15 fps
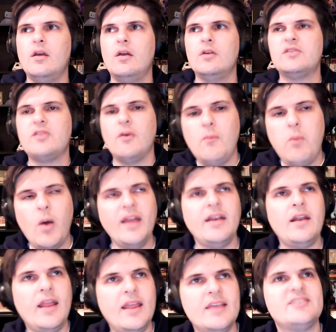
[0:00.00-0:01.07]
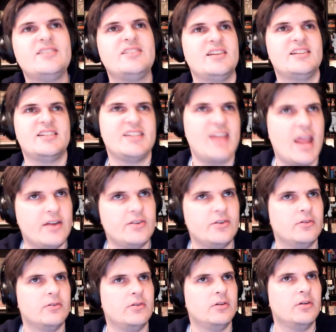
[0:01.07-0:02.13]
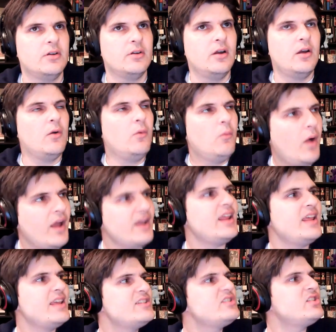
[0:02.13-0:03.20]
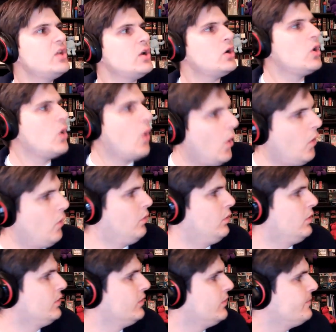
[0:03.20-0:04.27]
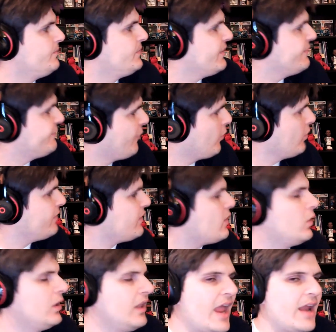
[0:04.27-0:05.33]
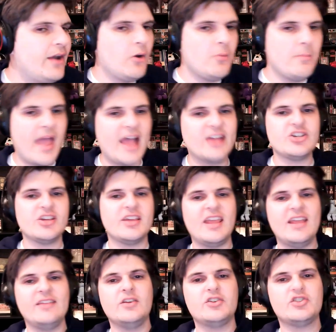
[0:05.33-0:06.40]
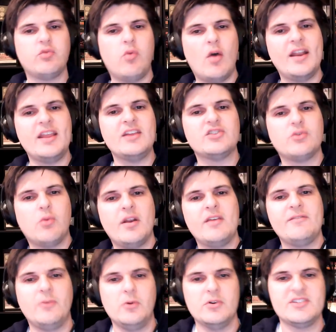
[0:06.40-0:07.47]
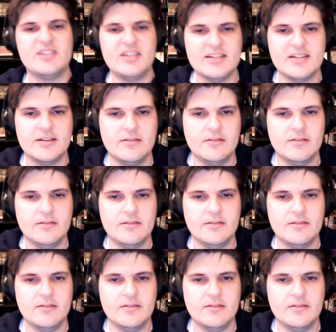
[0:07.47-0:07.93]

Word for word: So what is the standard? What is the goal for the Orlando Magic in the 2024 season?